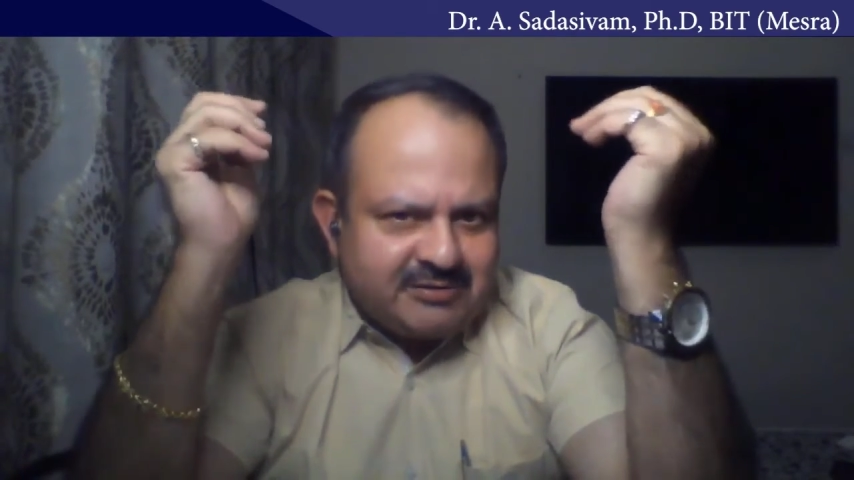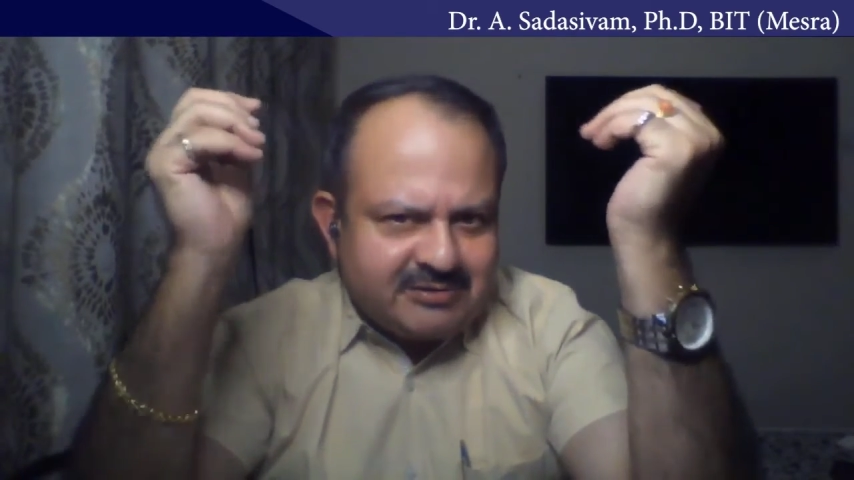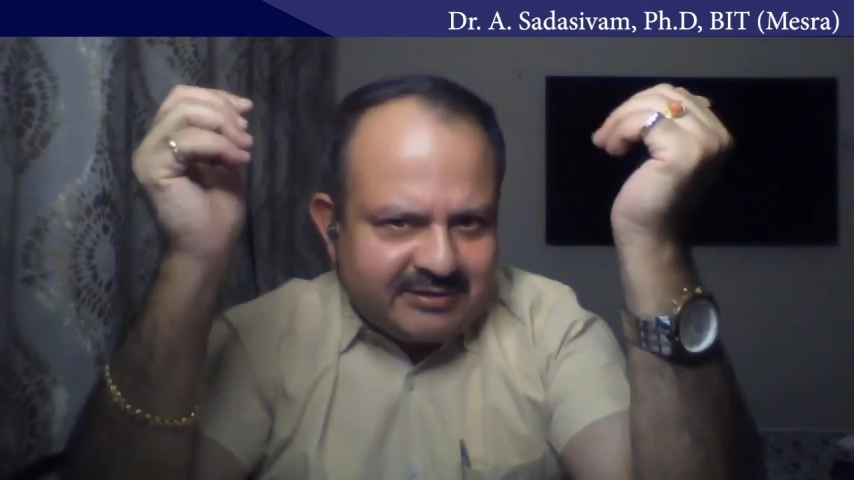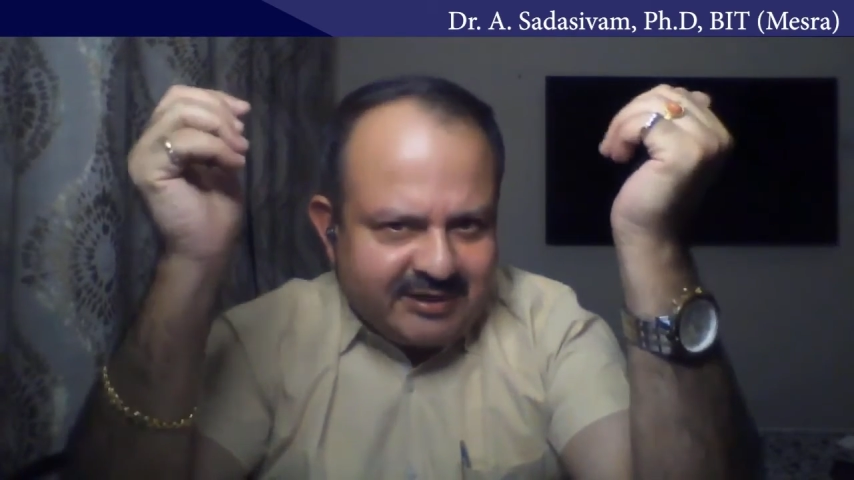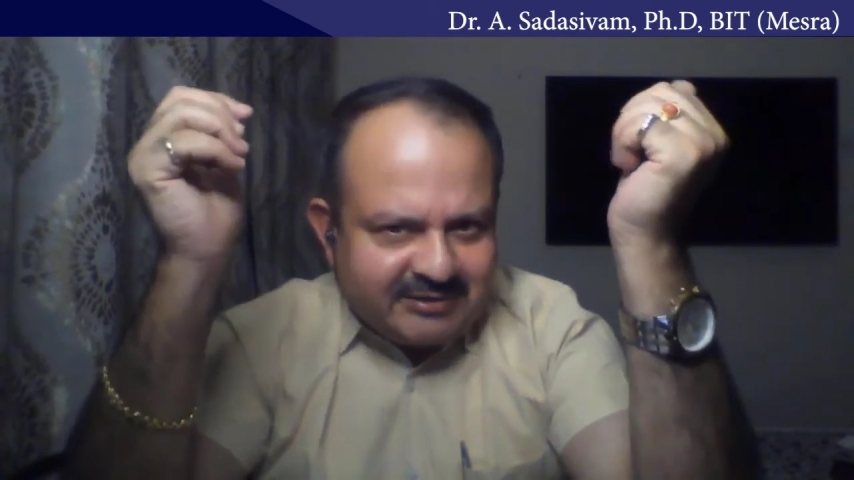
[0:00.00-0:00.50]

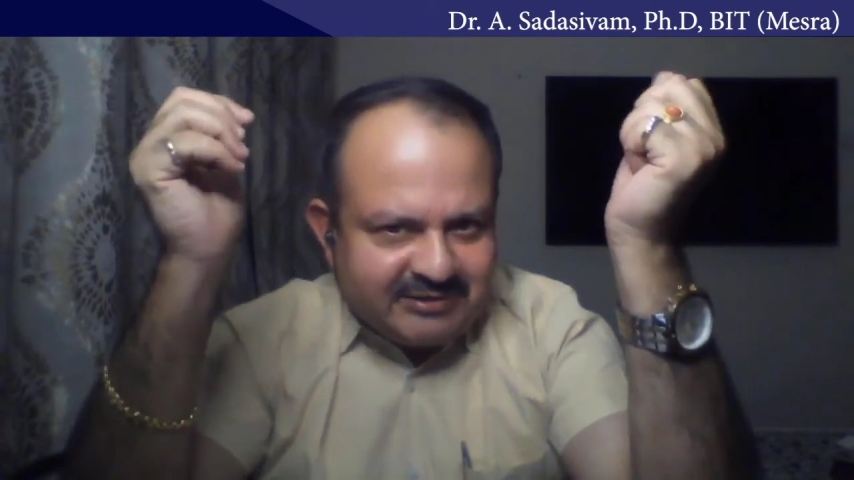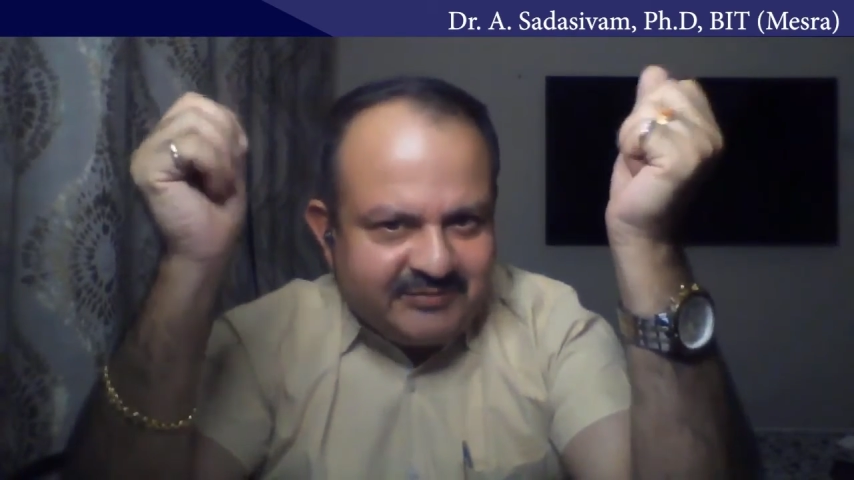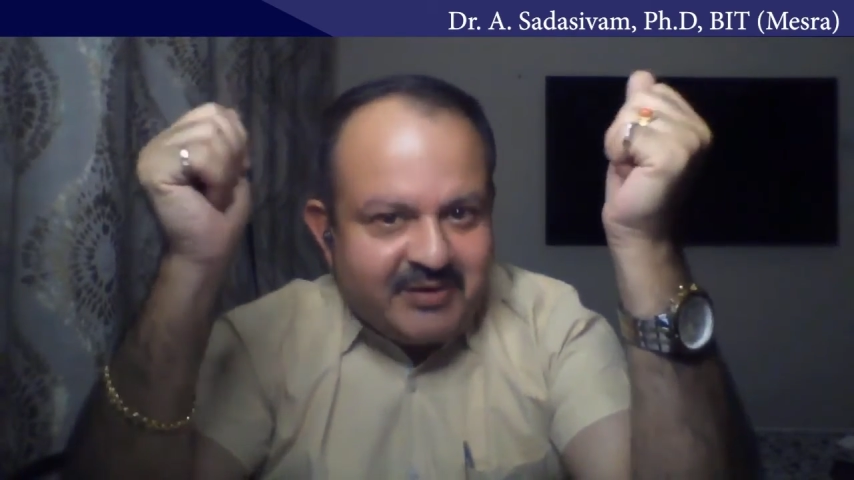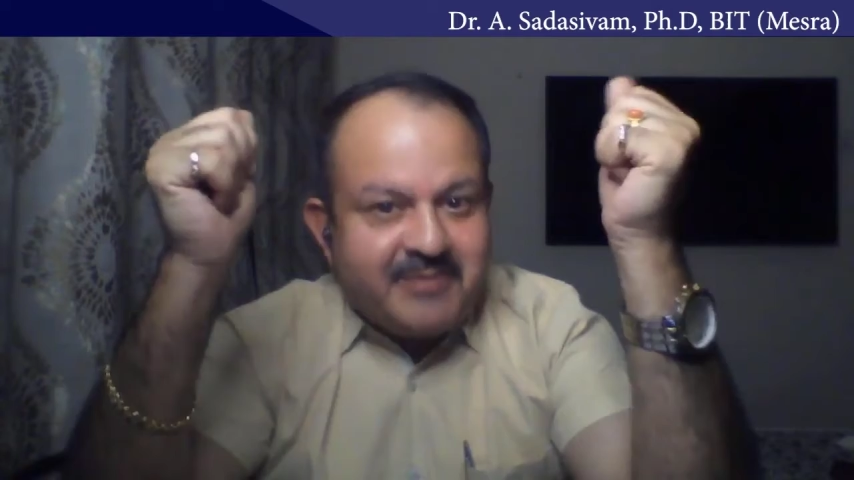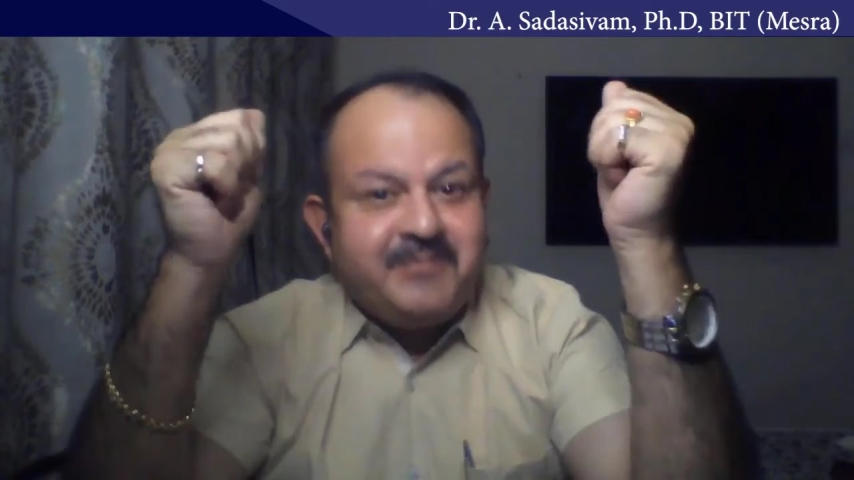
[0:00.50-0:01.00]

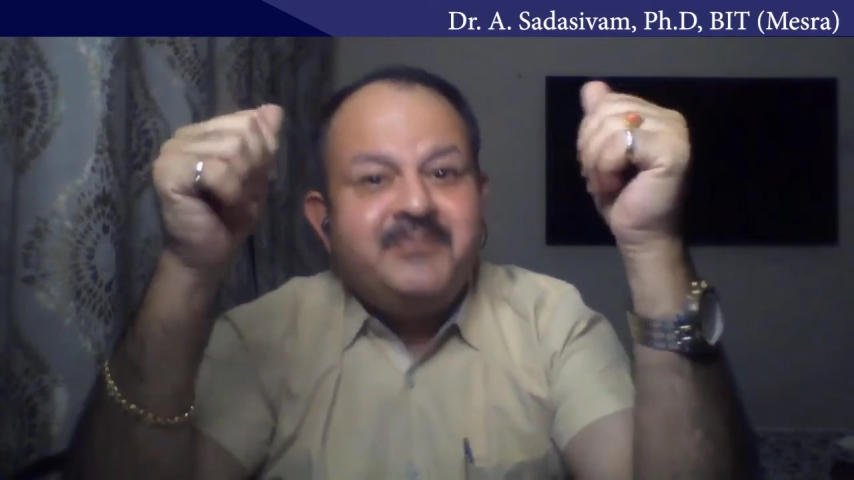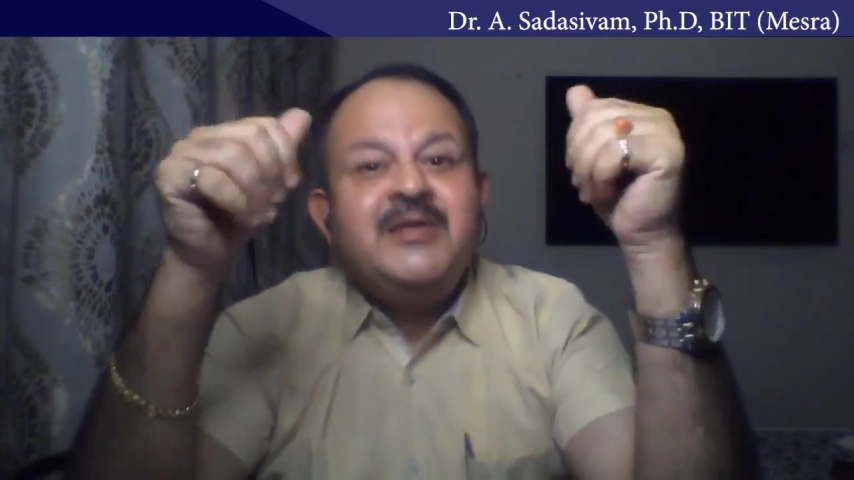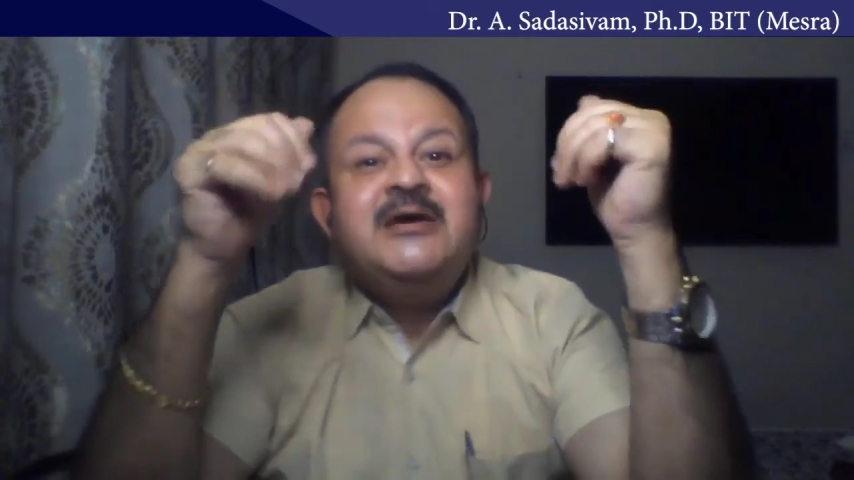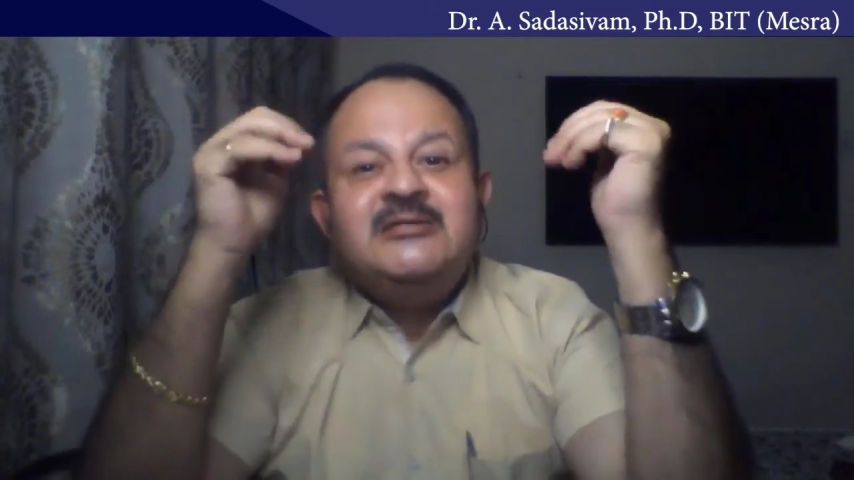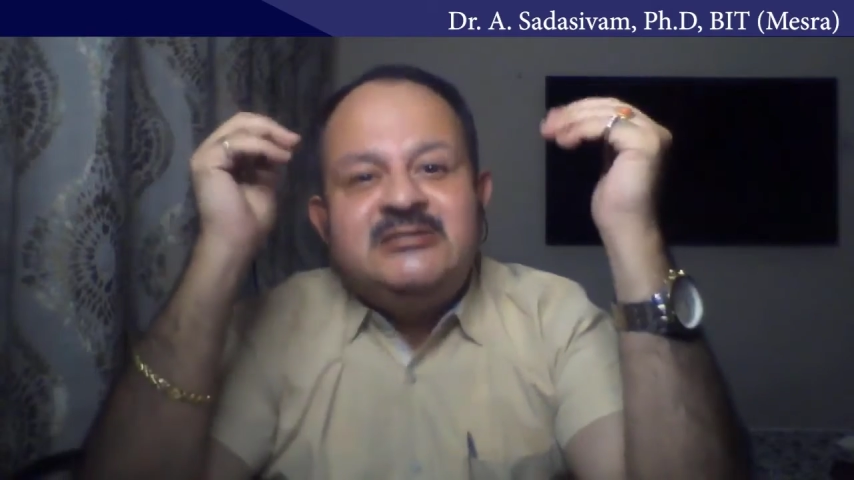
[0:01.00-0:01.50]

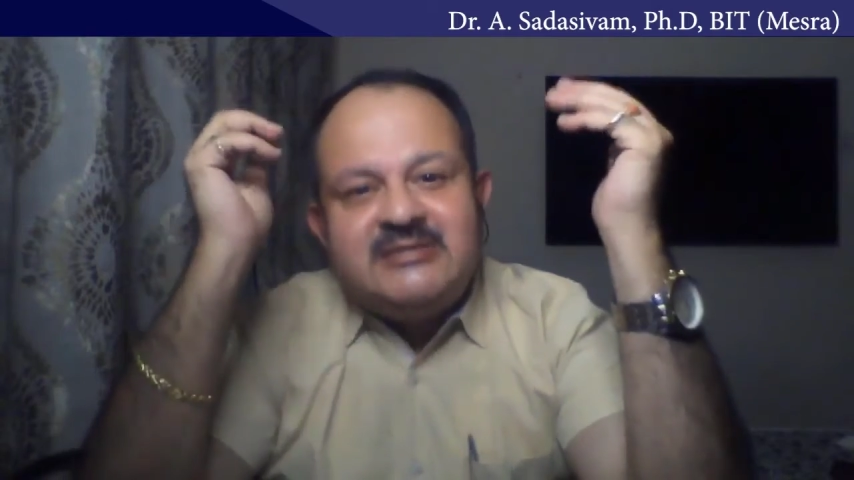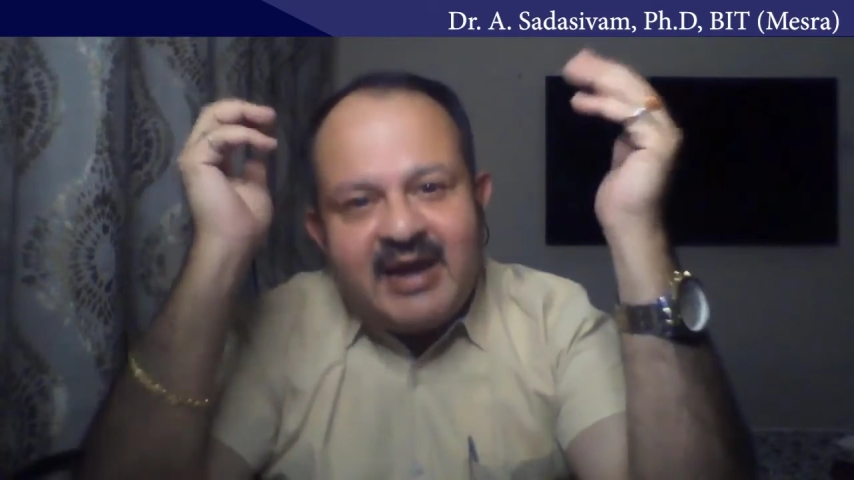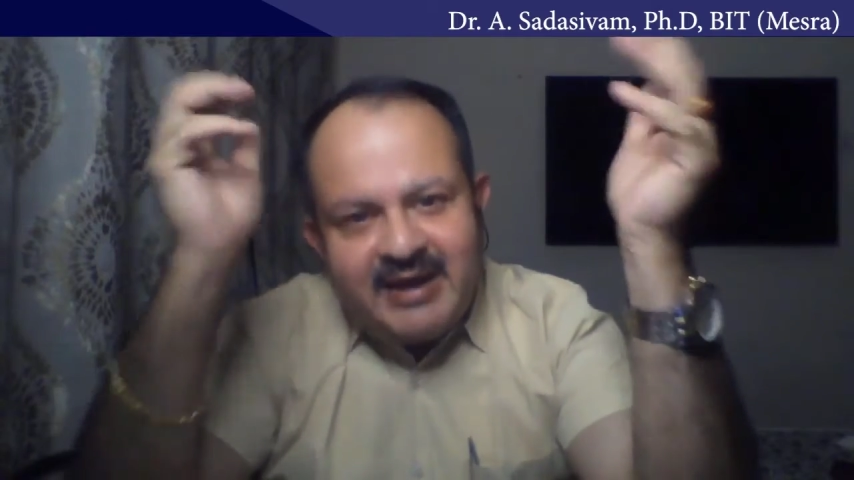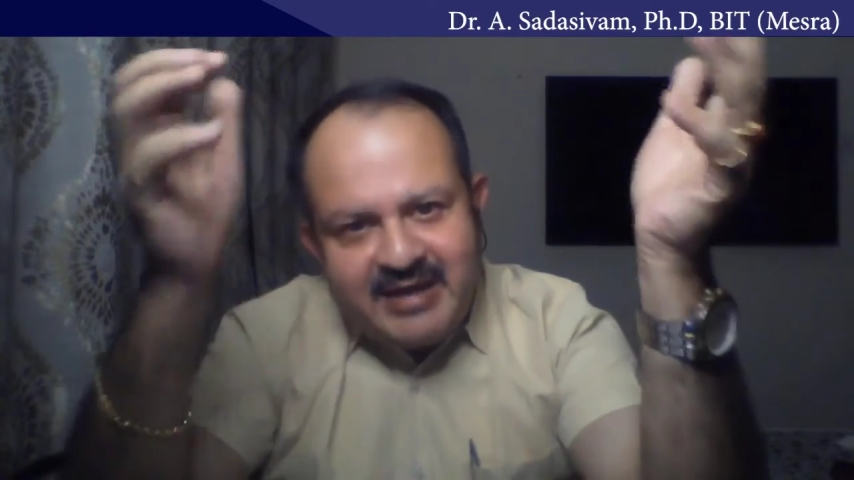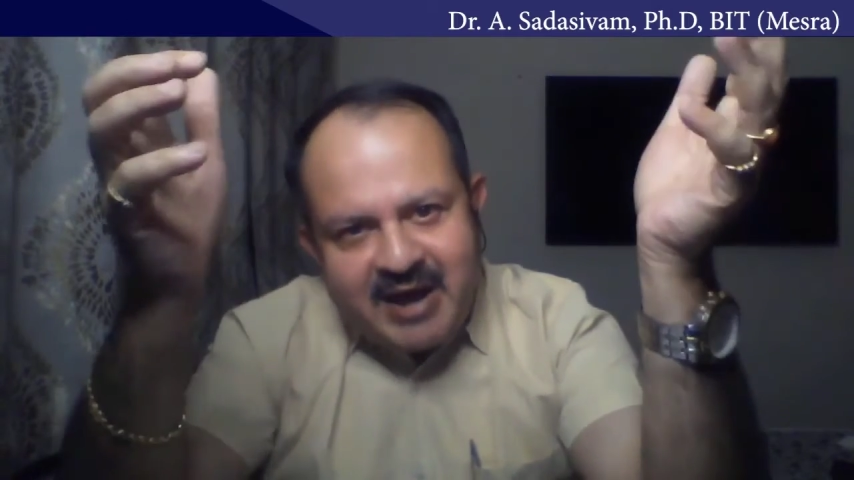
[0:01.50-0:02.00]
Sadasivam
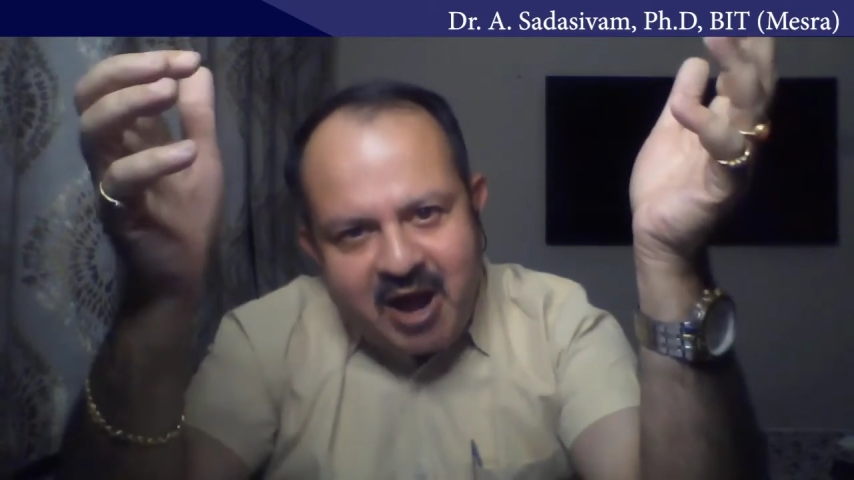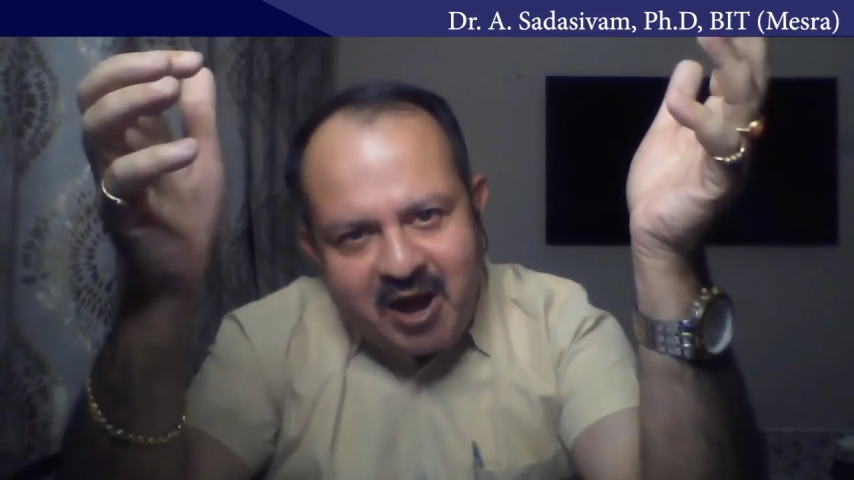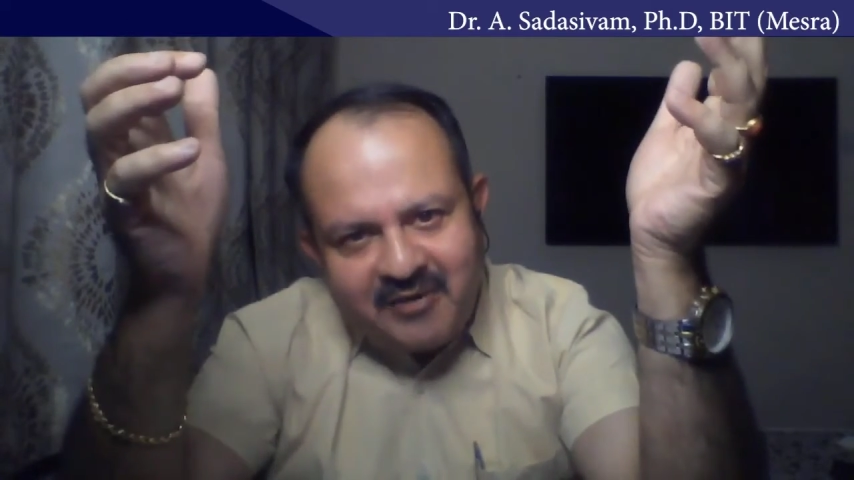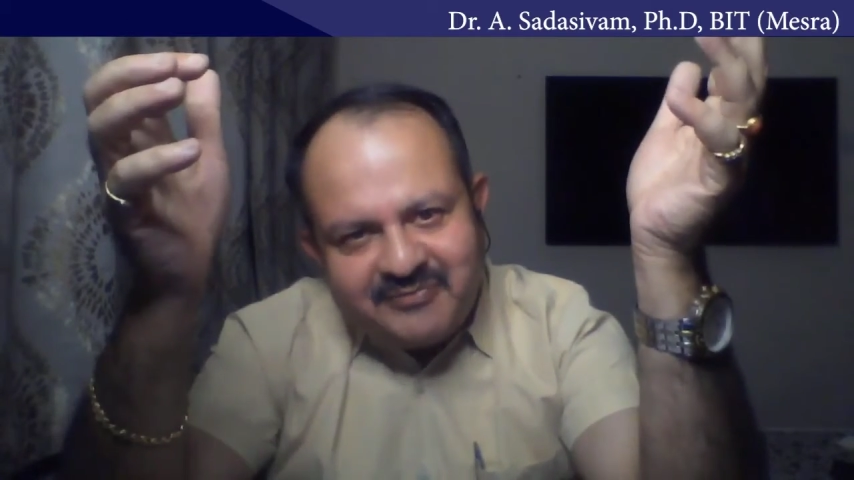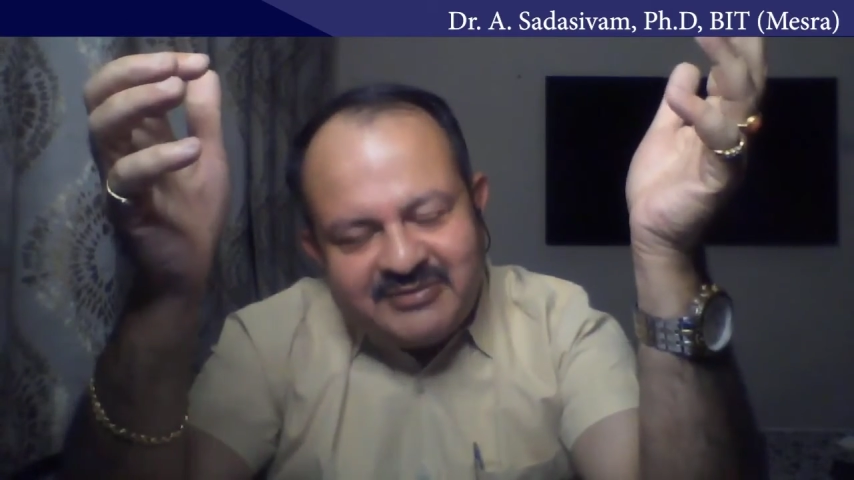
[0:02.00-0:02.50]
signing off